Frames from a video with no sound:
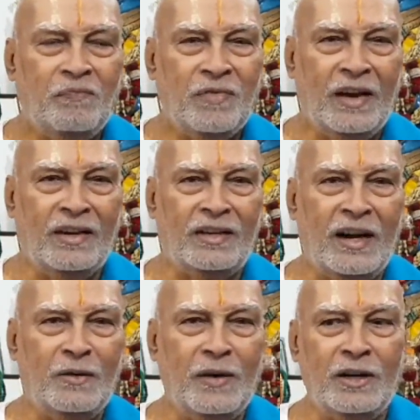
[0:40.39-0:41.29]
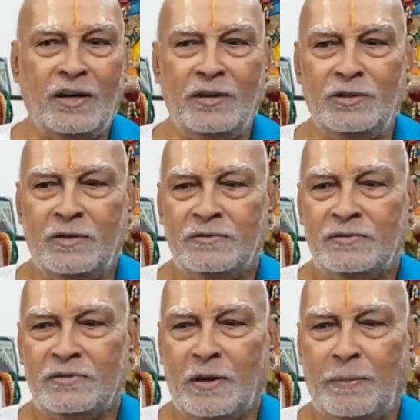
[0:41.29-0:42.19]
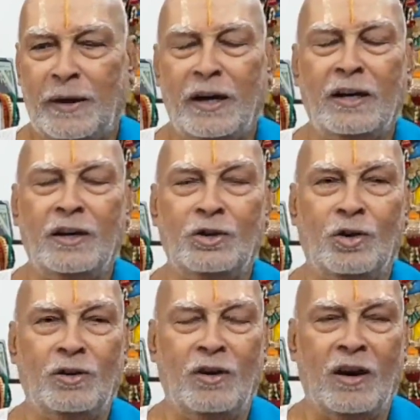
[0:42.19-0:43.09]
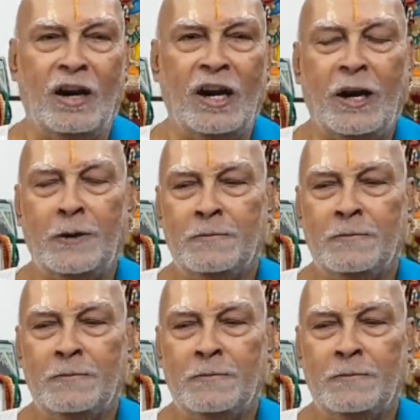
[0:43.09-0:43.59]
He said very apparently jocularly